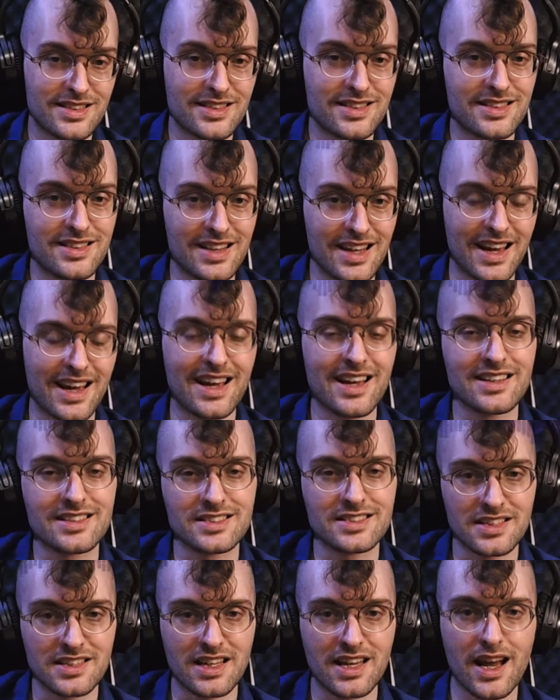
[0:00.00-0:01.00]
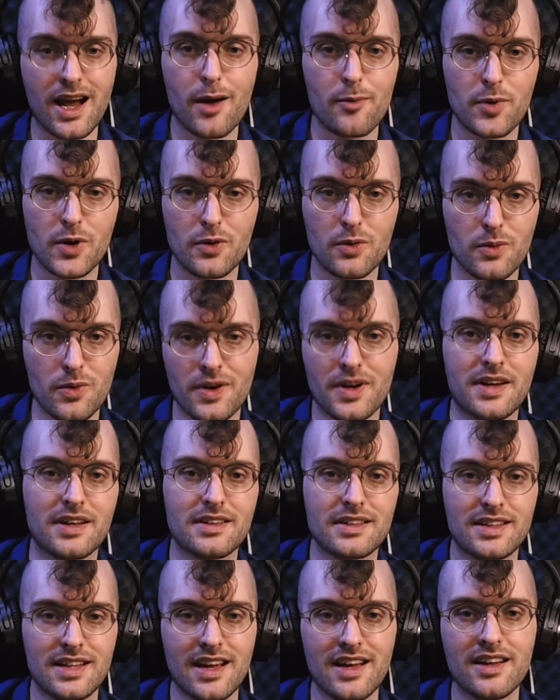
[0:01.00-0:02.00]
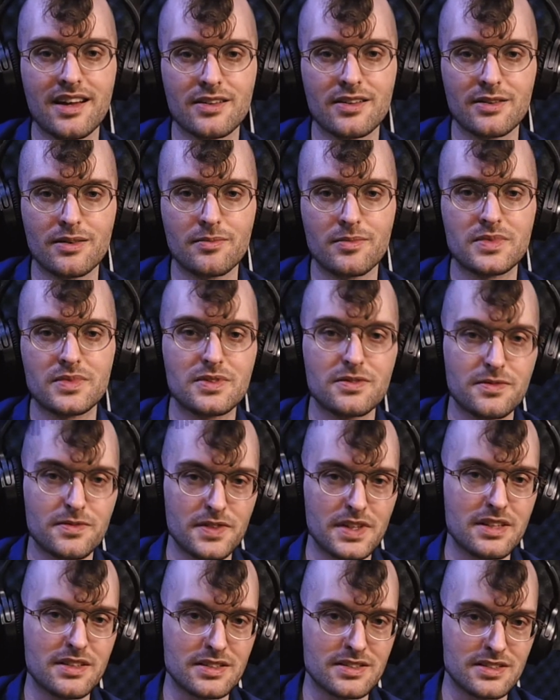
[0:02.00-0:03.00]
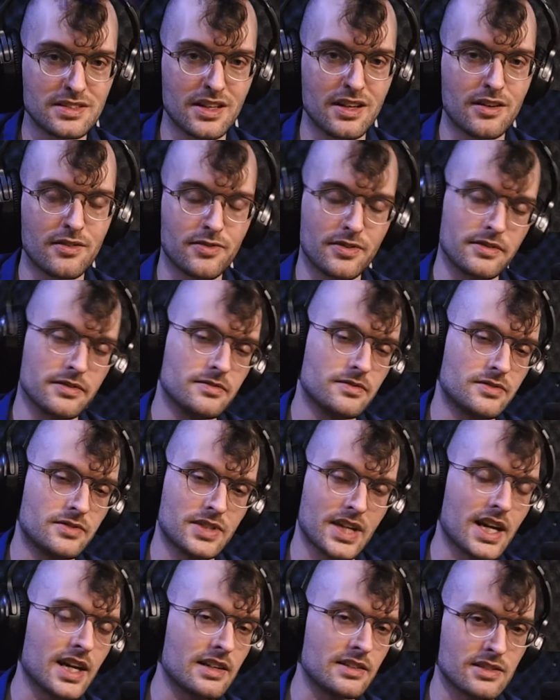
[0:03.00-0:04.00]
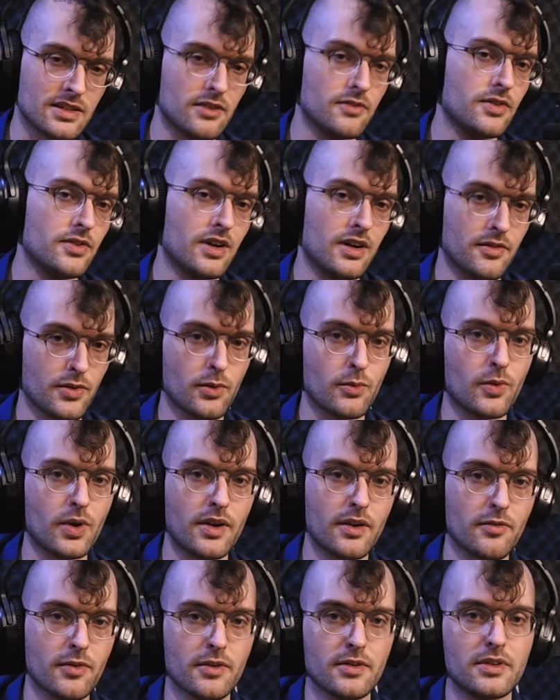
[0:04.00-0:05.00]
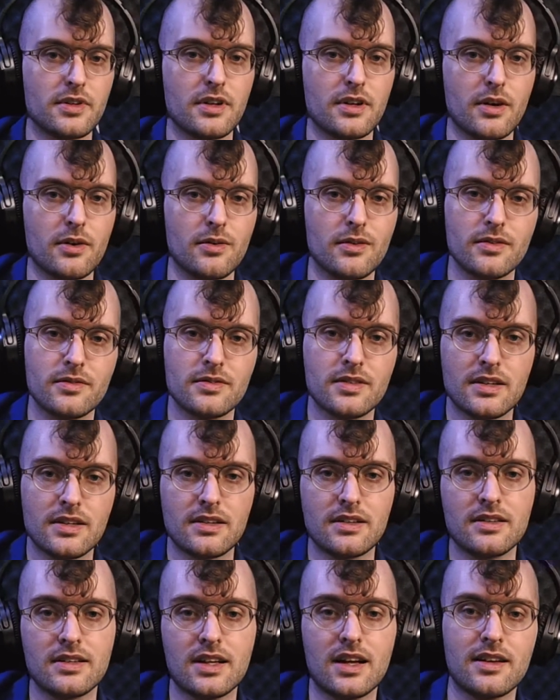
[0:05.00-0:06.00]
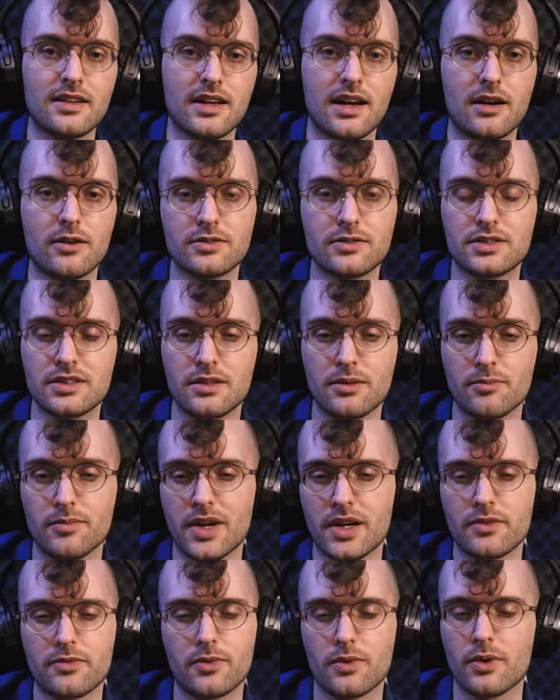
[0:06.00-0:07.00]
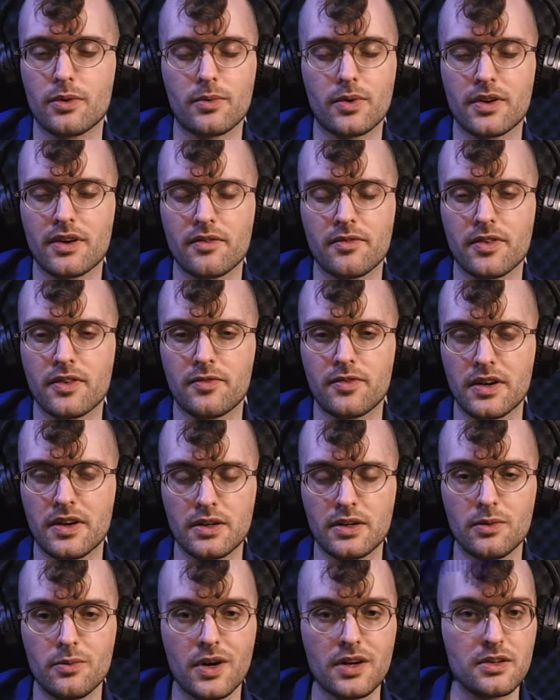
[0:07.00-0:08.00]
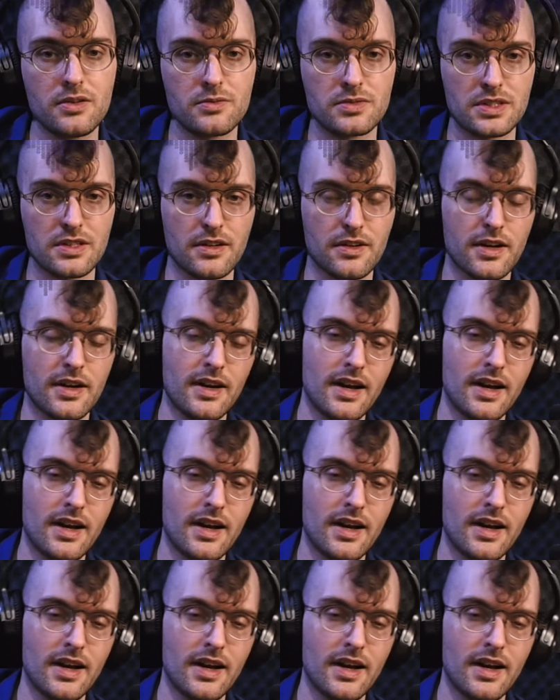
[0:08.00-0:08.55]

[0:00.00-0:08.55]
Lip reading: the hands of capital work in tandem to feed itself or jack itself off or whatever, you know, an analogy or metaphor or whatever the fuck you want to use here.